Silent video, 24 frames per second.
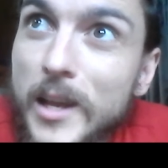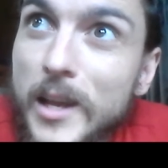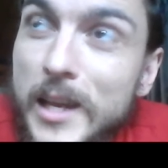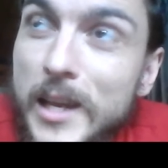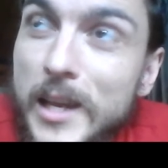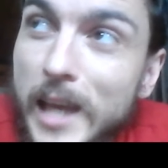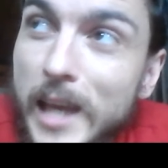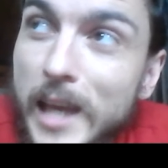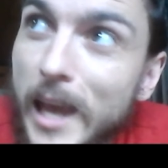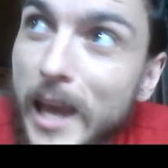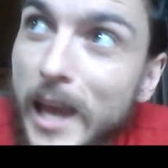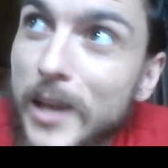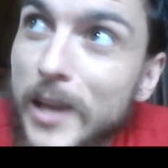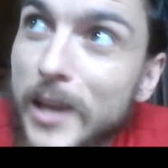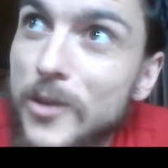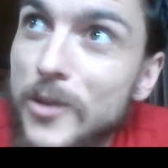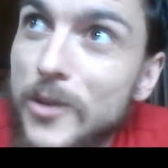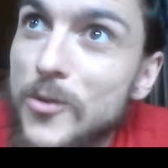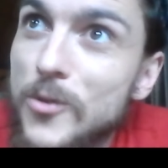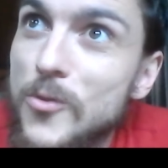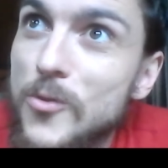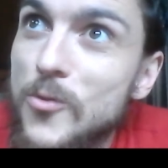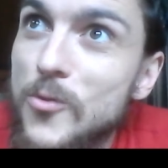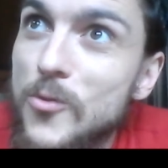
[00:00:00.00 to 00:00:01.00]
can
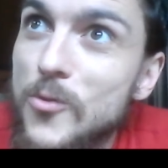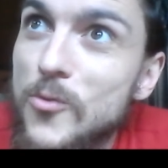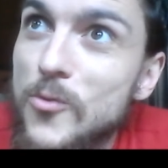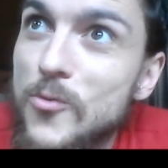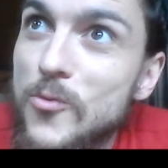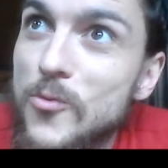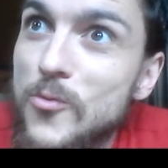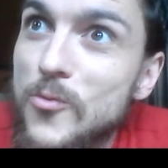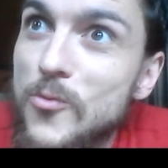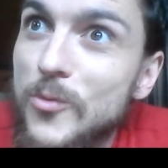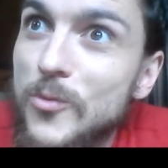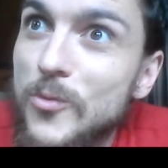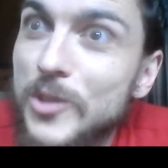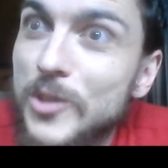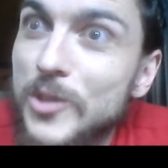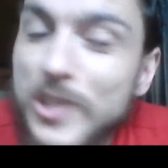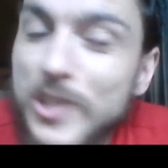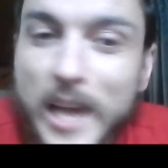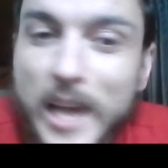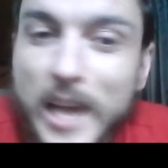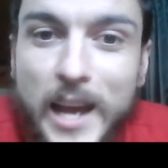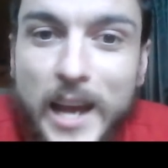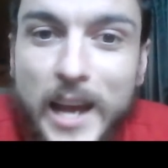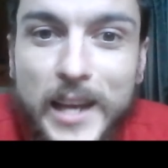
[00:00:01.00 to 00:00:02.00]
you
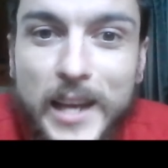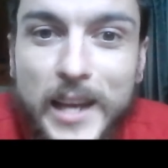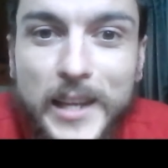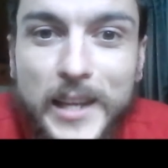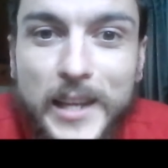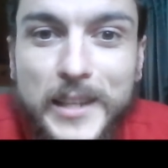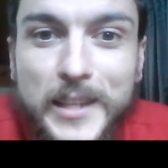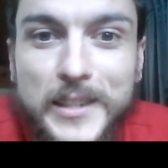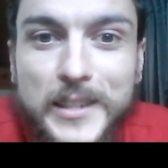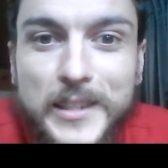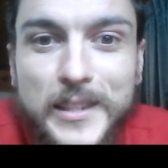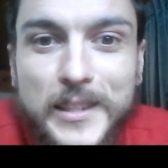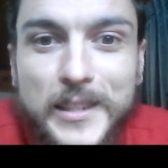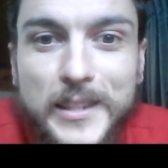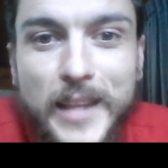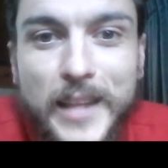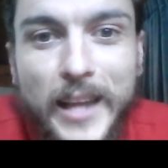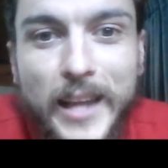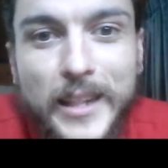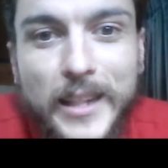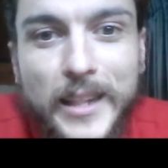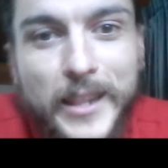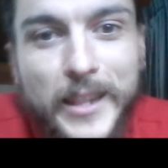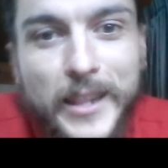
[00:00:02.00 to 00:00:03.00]
say
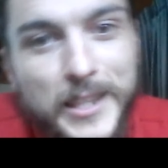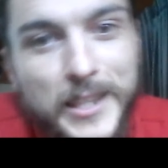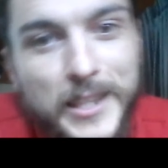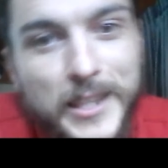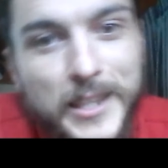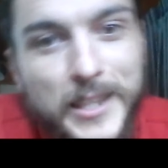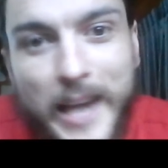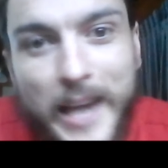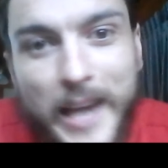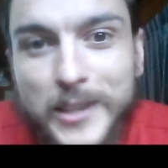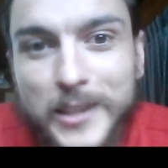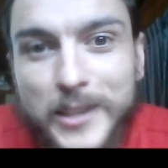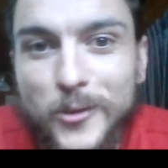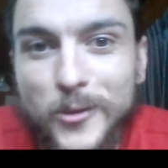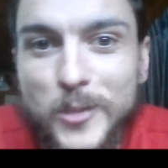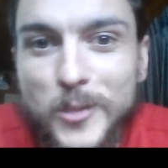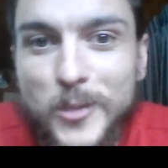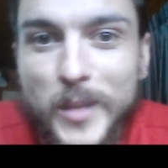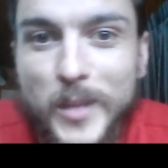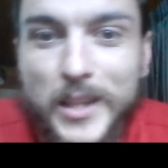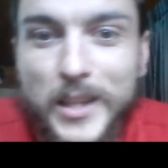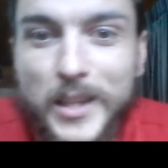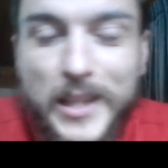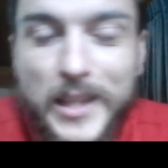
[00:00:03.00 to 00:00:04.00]
that this actor
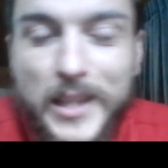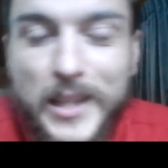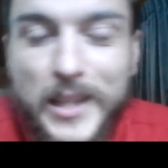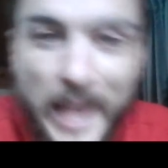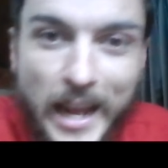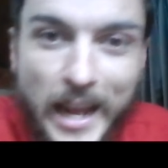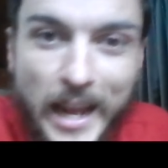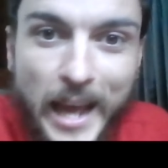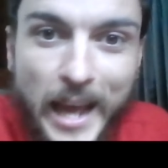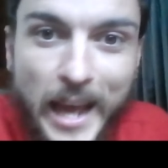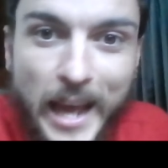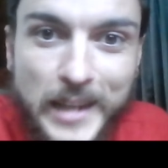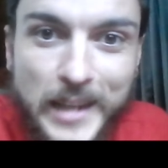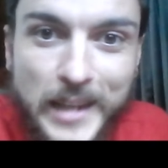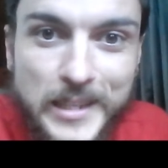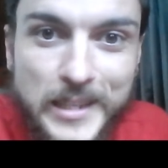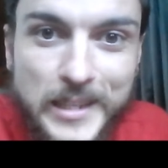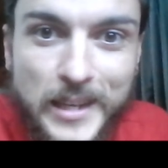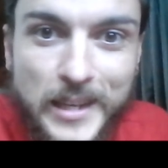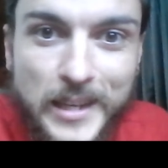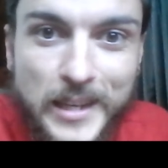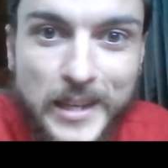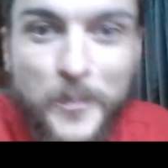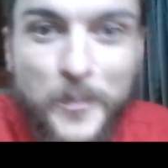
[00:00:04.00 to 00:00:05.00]
is better than that
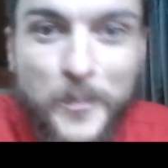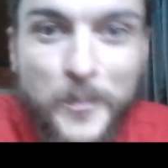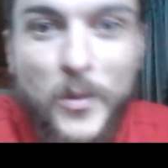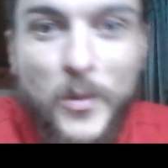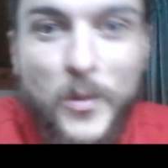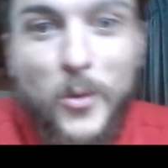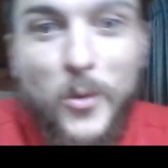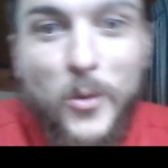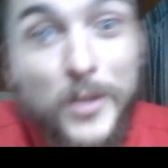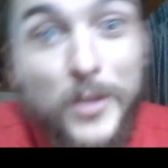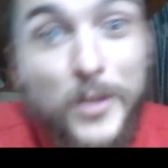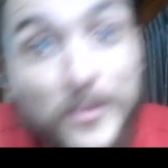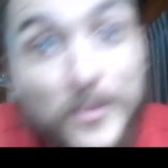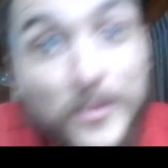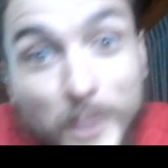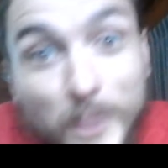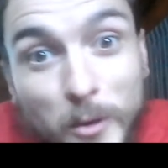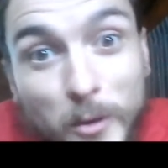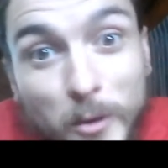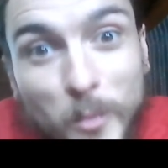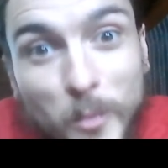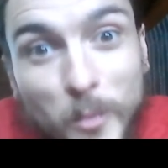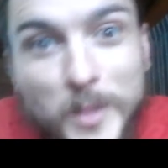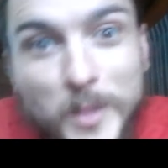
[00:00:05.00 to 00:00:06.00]
actor or this
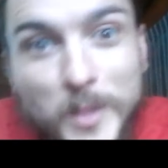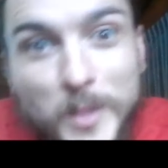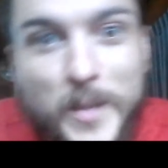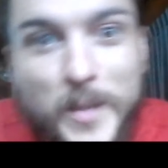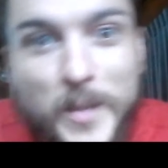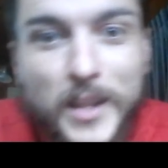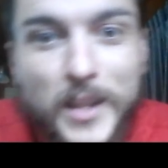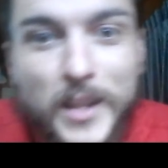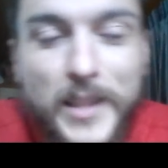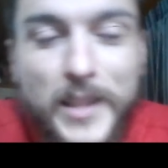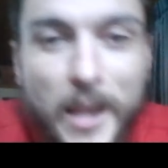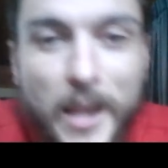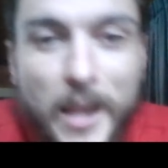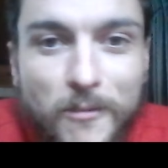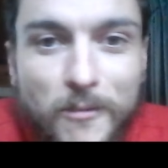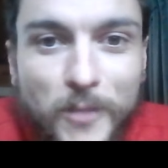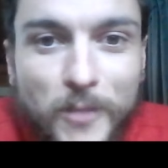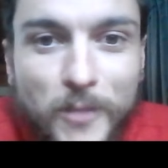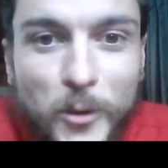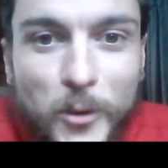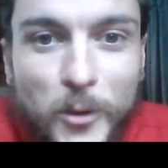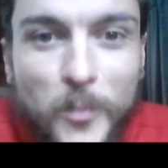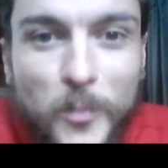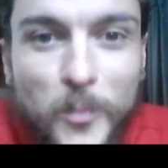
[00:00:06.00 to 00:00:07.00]
film is better than that
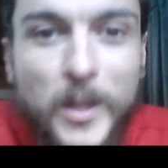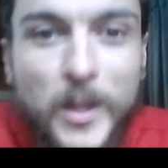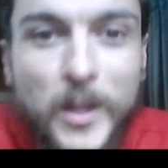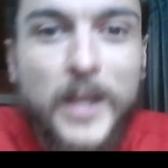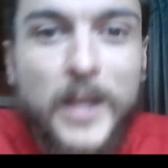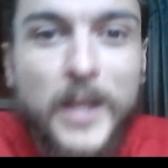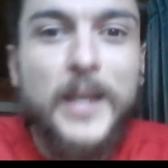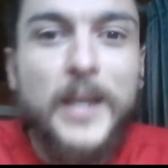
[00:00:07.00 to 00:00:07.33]
film?